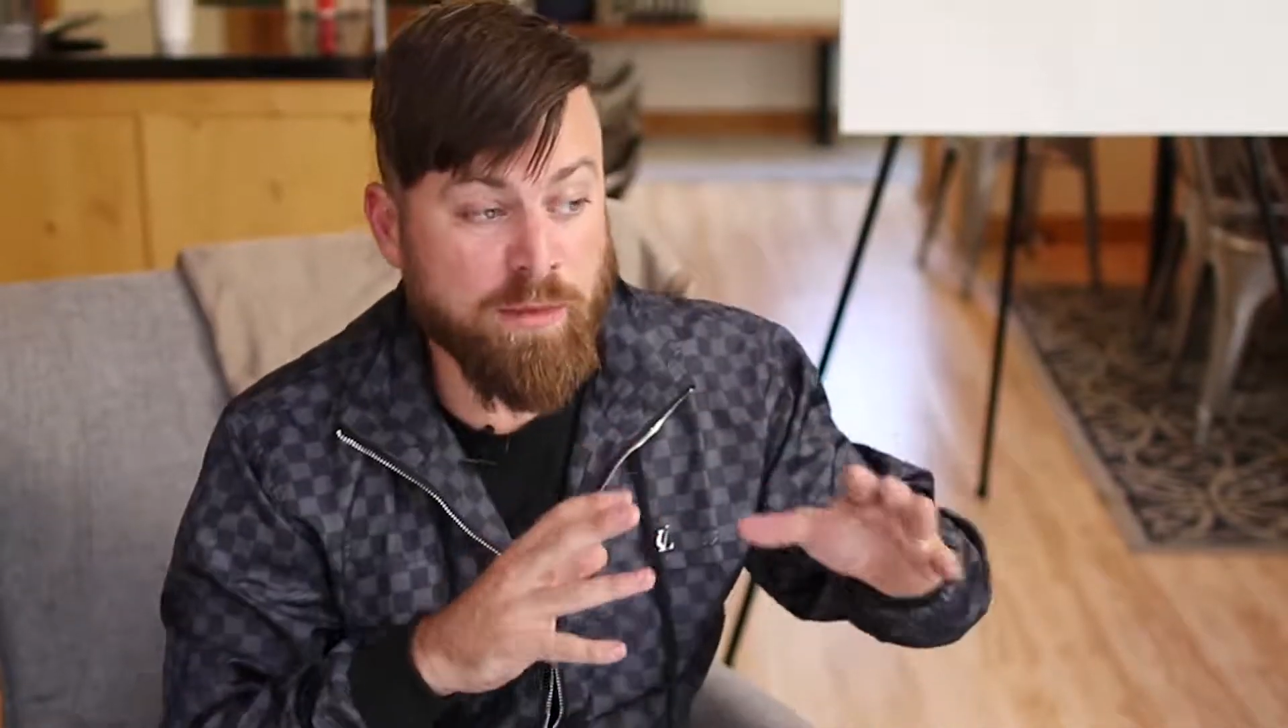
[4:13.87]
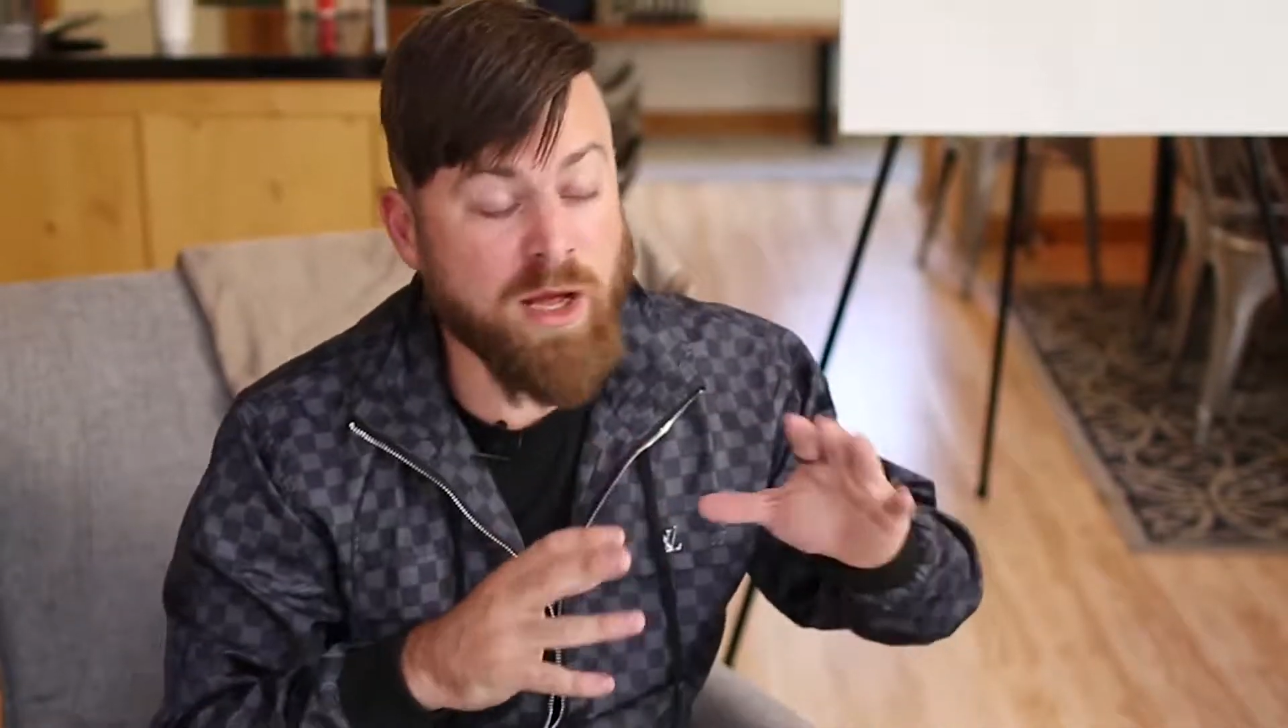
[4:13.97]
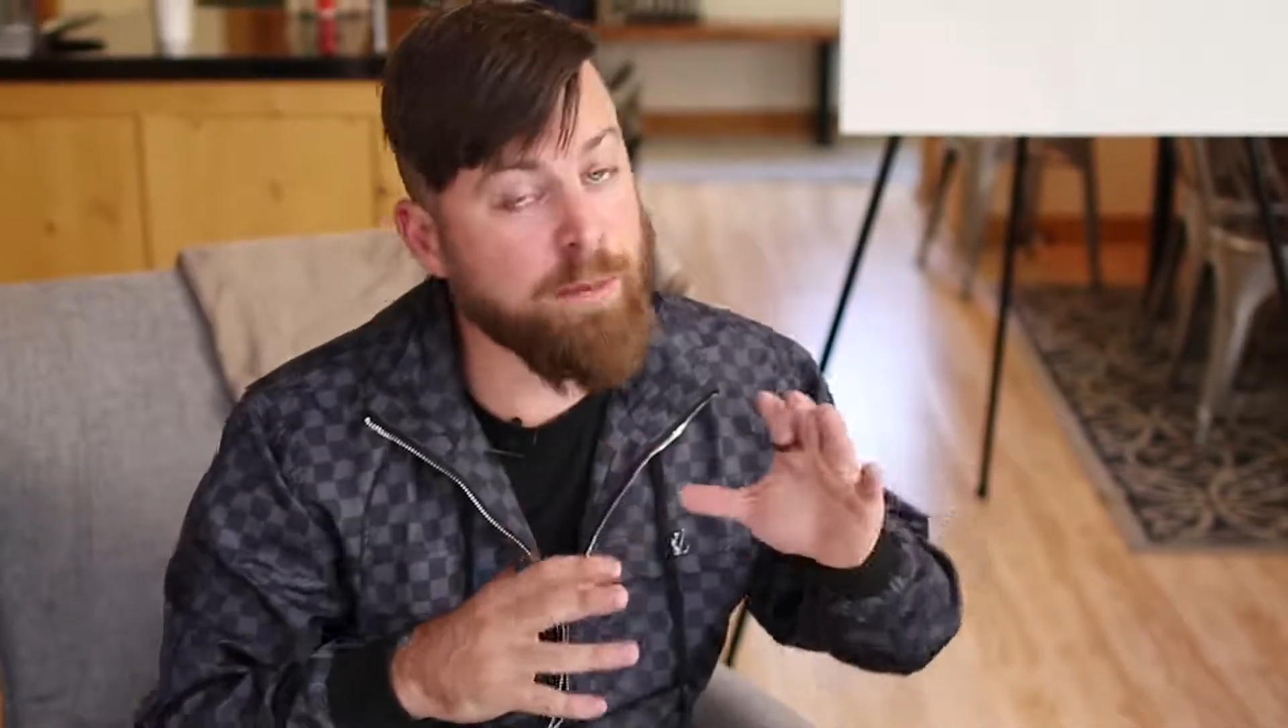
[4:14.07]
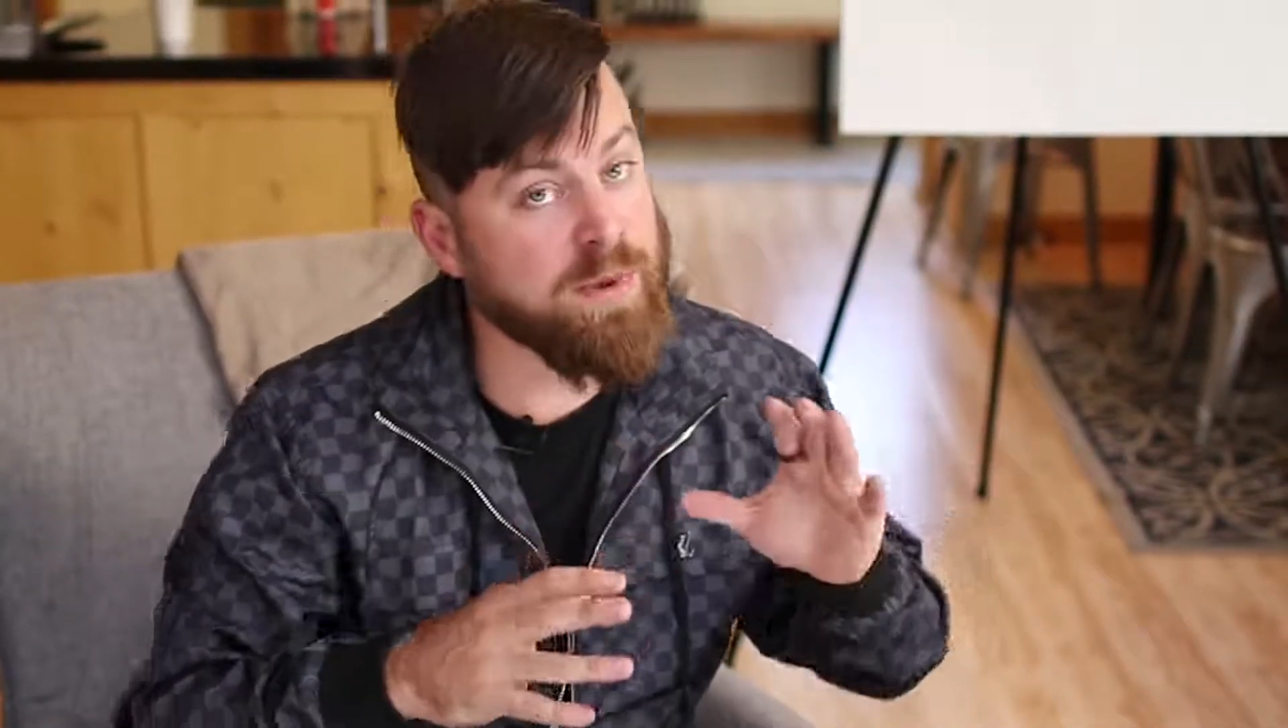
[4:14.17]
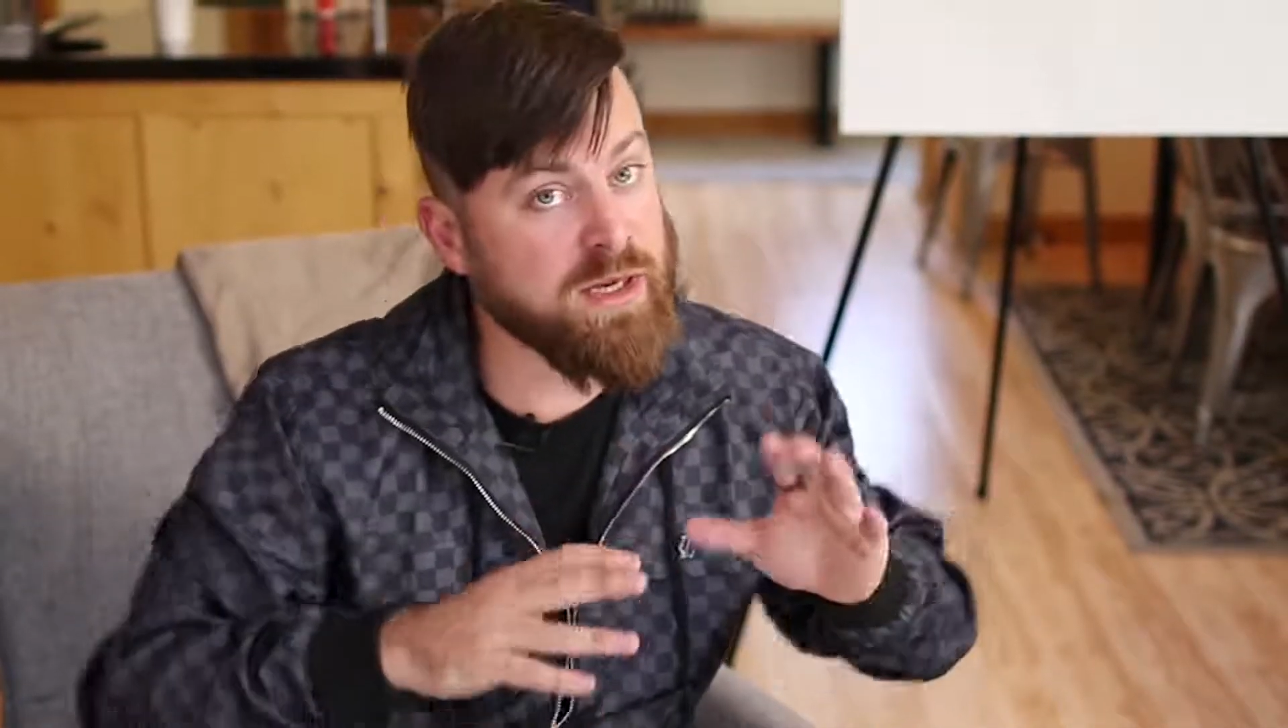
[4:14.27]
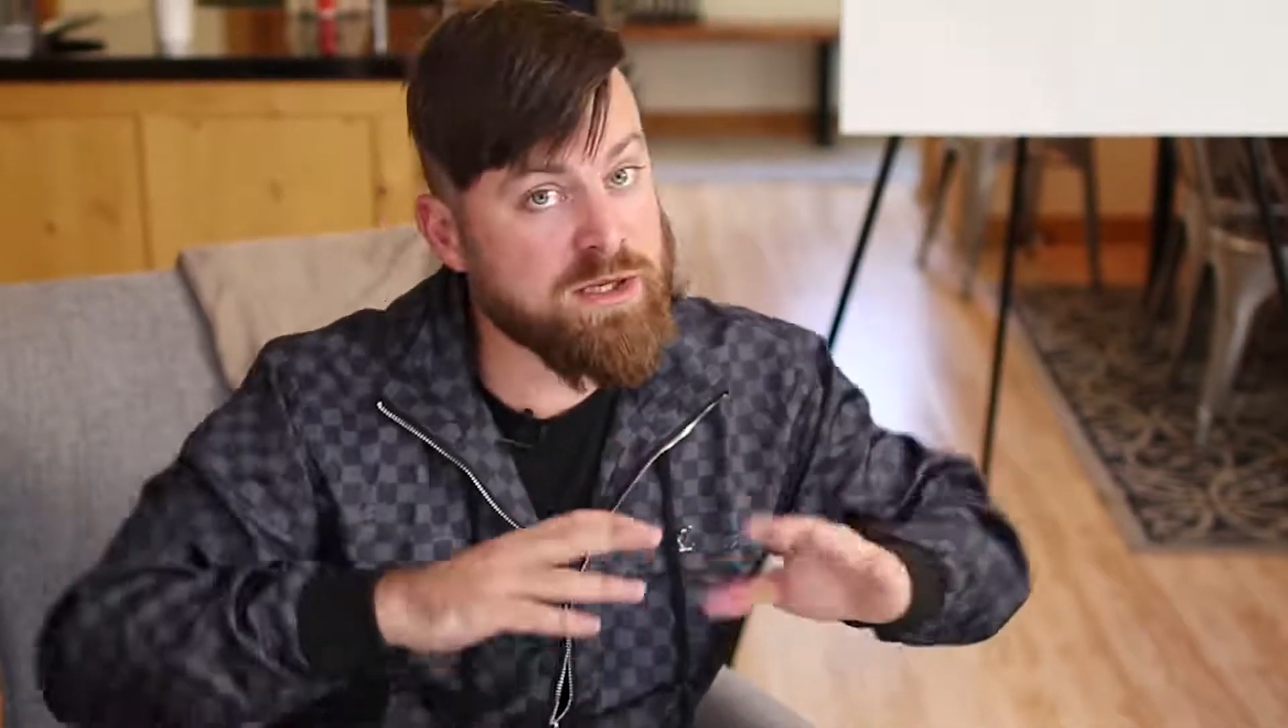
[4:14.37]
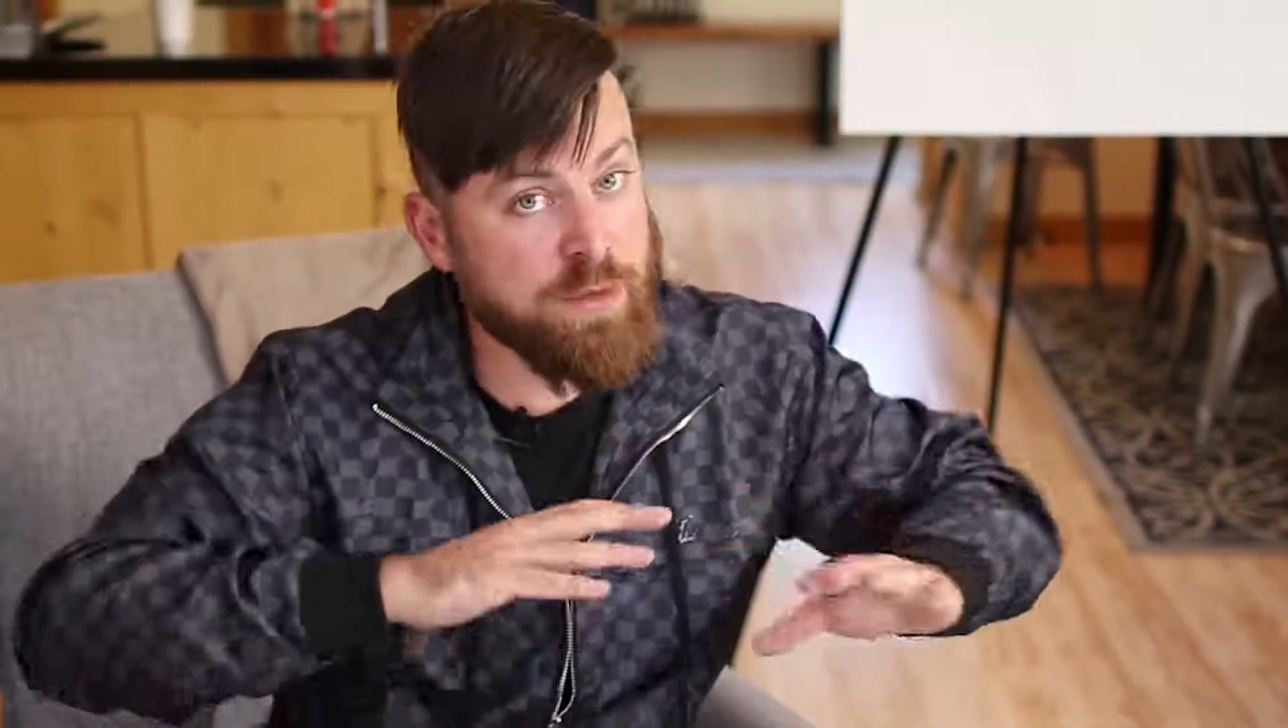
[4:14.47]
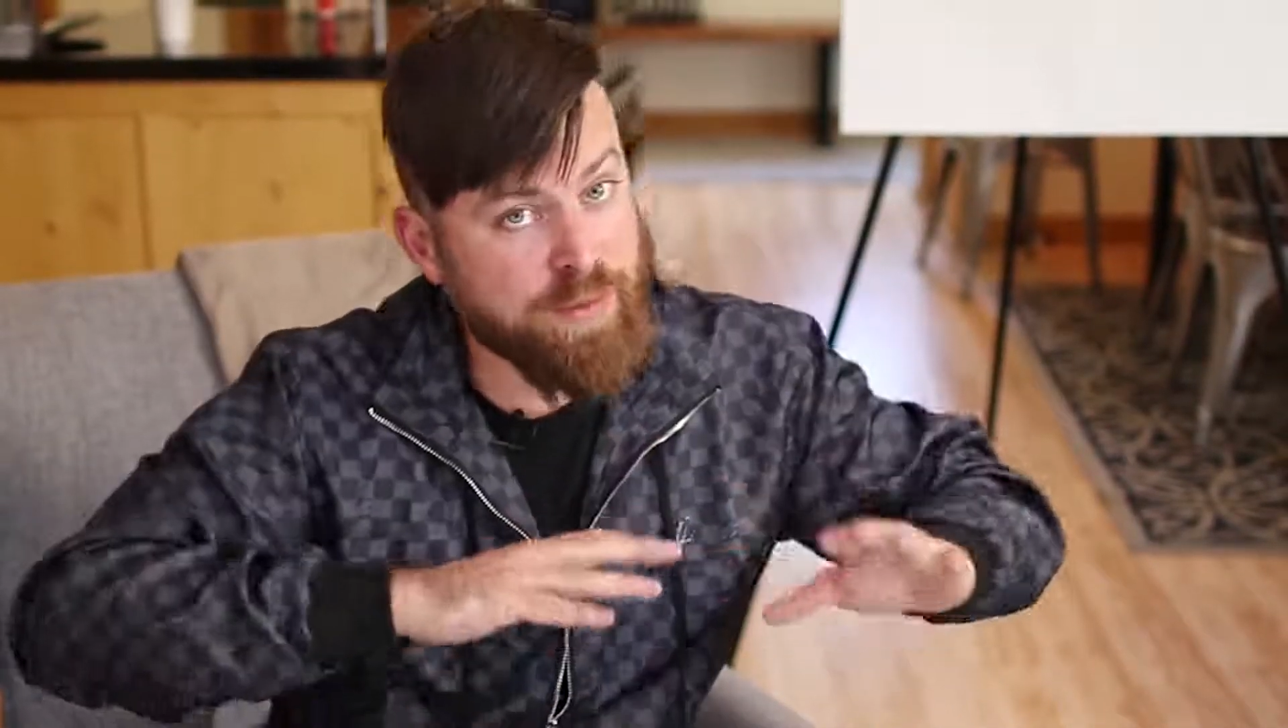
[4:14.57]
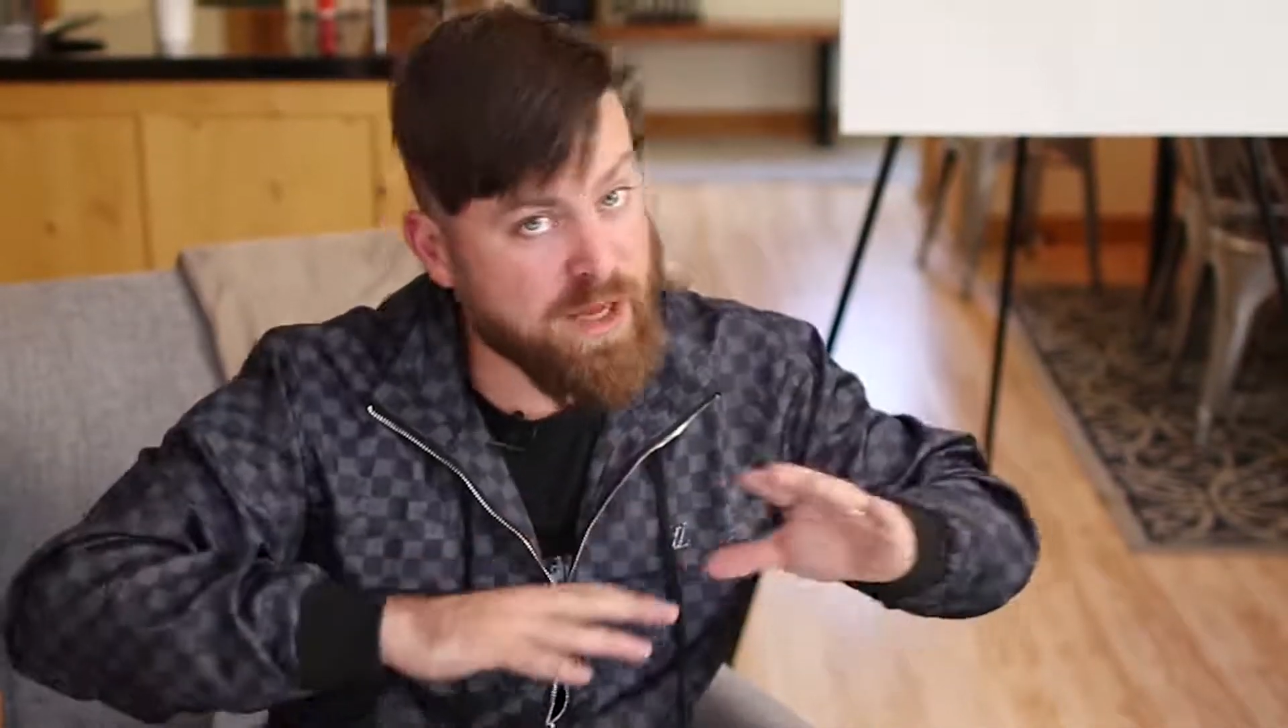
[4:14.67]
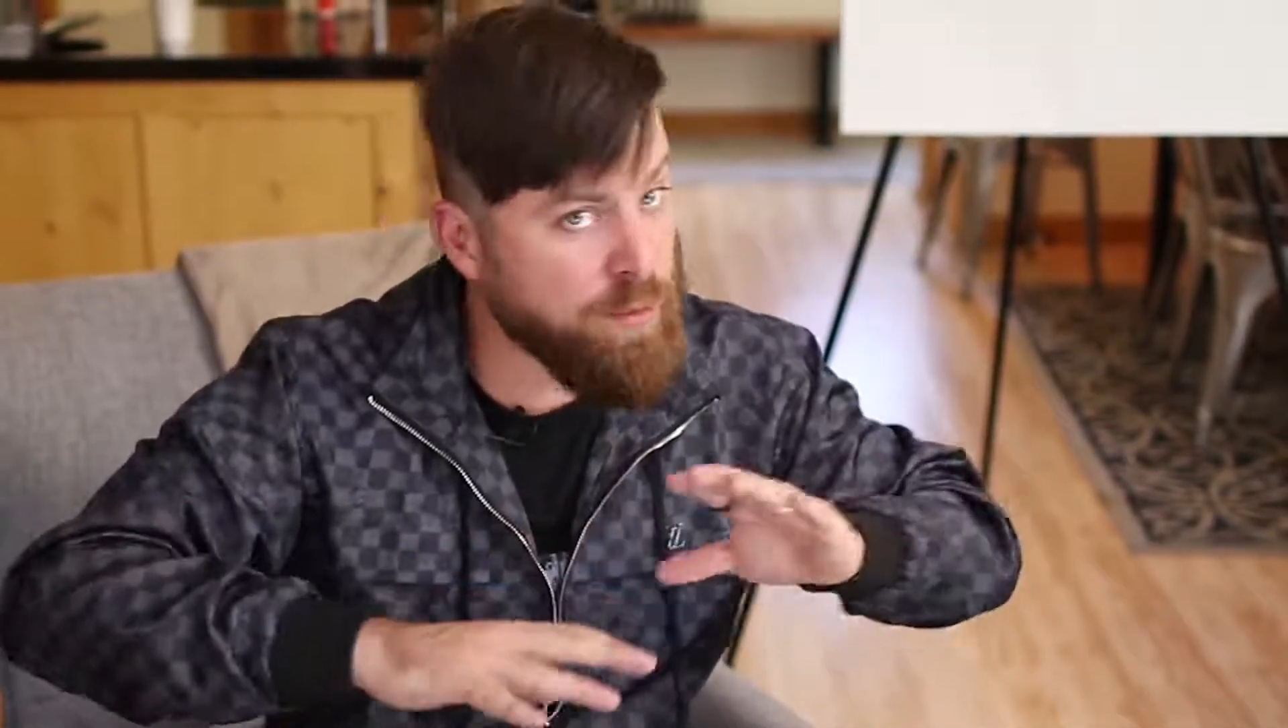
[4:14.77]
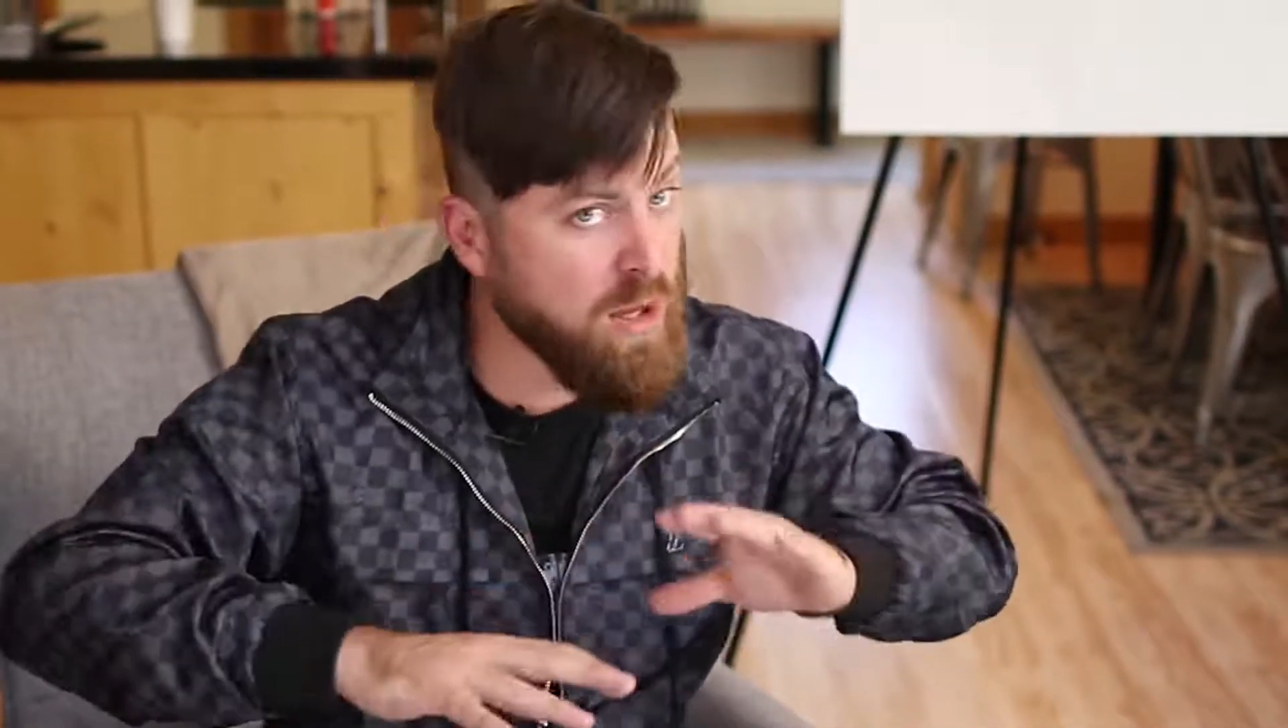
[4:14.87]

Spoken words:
companies or people